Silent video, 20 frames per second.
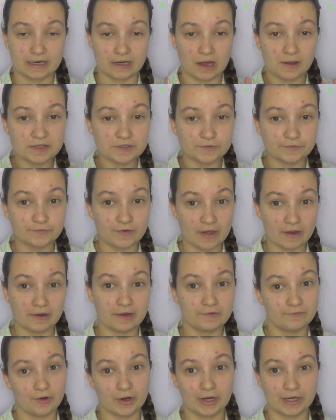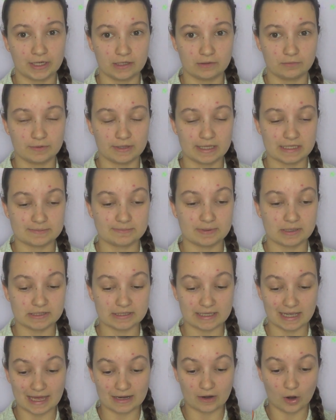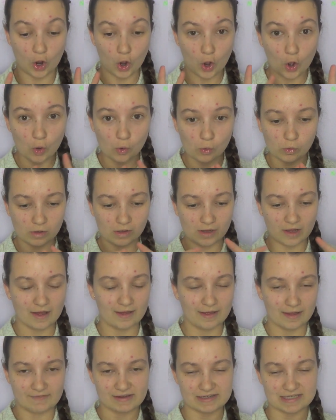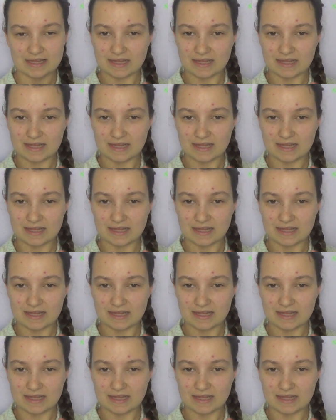and I was very, very good with this because I had a whole, in fact,